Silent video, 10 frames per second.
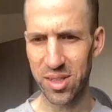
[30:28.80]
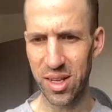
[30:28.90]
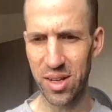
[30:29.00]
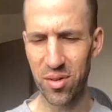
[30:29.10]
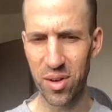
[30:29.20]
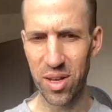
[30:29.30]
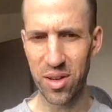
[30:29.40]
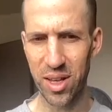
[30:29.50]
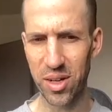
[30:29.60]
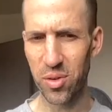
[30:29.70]
in in
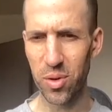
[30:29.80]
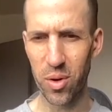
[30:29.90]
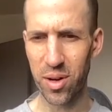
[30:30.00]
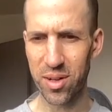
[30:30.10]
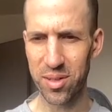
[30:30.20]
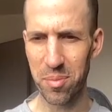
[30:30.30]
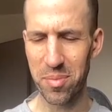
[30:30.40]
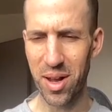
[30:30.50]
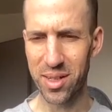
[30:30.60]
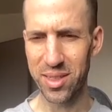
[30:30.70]
like New York. Some
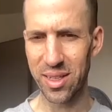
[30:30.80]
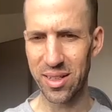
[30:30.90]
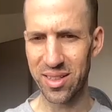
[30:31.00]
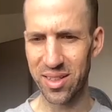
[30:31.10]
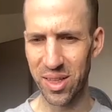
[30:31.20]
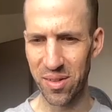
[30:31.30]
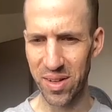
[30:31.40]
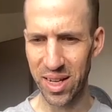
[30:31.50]
Nazi is living